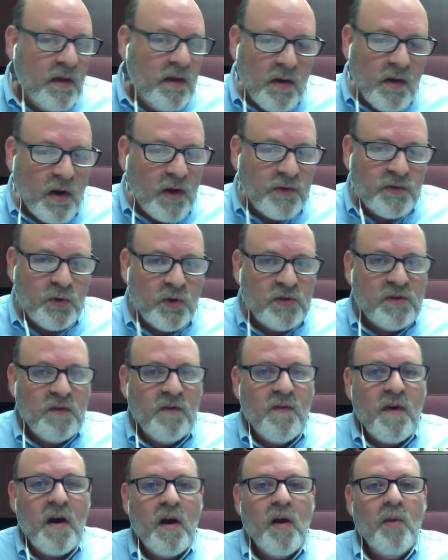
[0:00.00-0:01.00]
All sorts
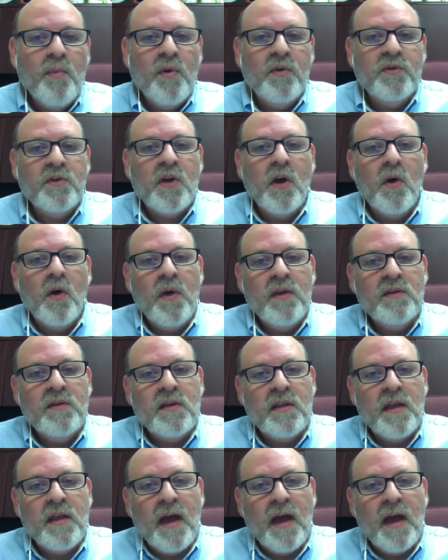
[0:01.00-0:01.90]
of variables go into that.